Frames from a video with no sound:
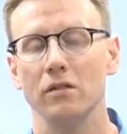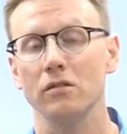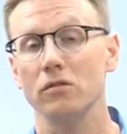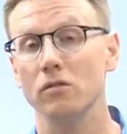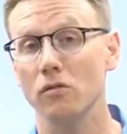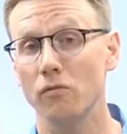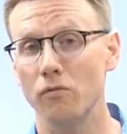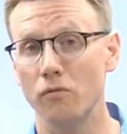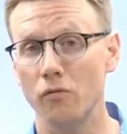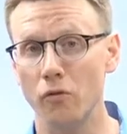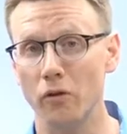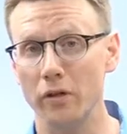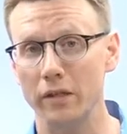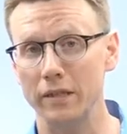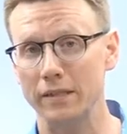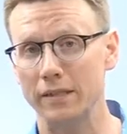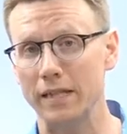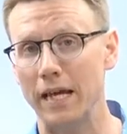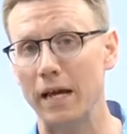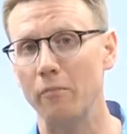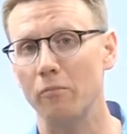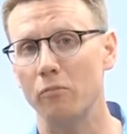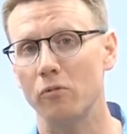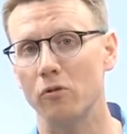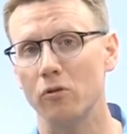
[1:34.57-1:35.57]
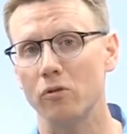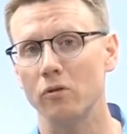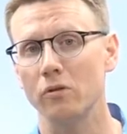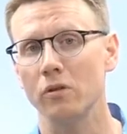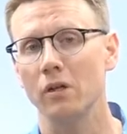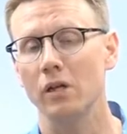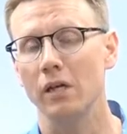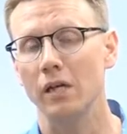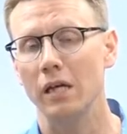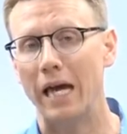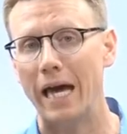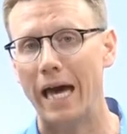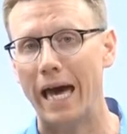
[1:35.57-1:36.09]
So, for example,
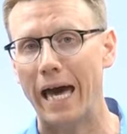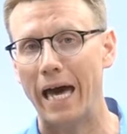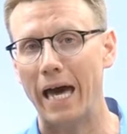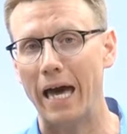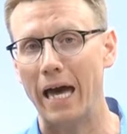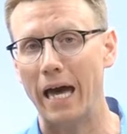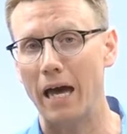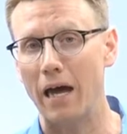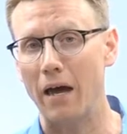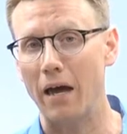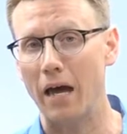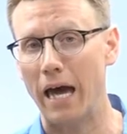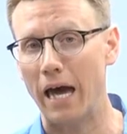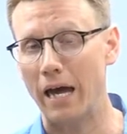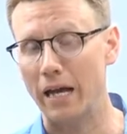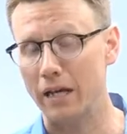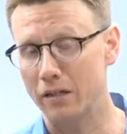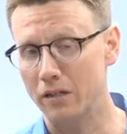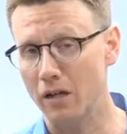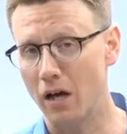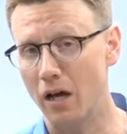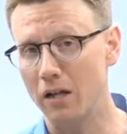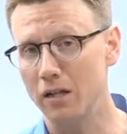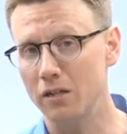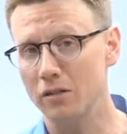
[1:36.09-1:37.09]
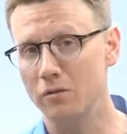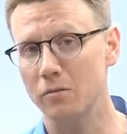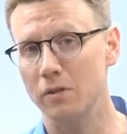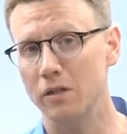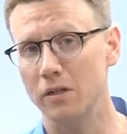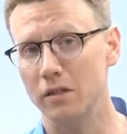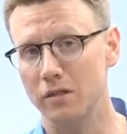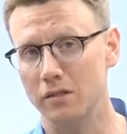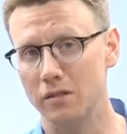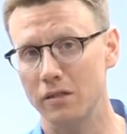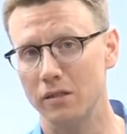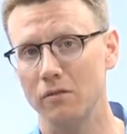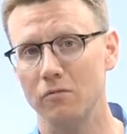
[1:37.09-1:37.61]
acknowledgement
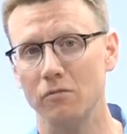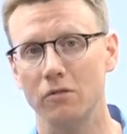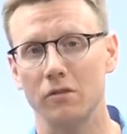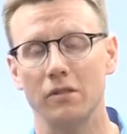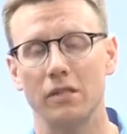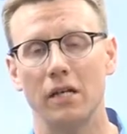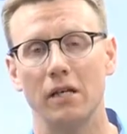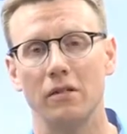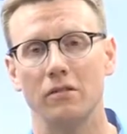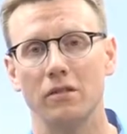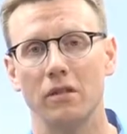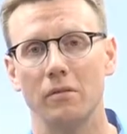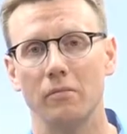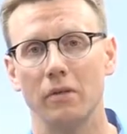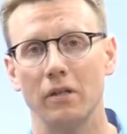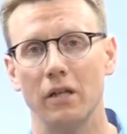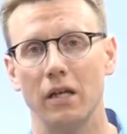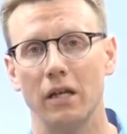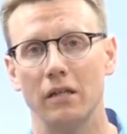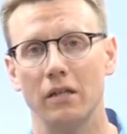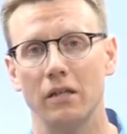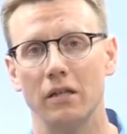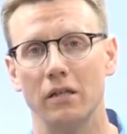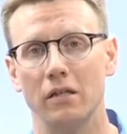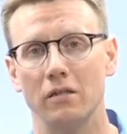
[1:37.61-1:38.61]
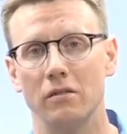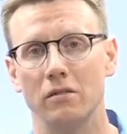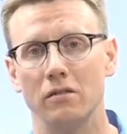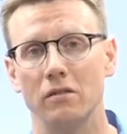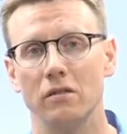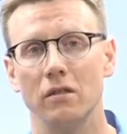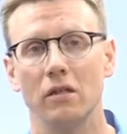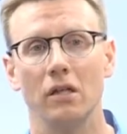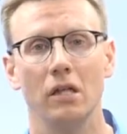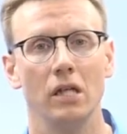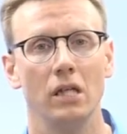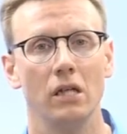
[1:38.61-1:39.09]
listening would sound something like this.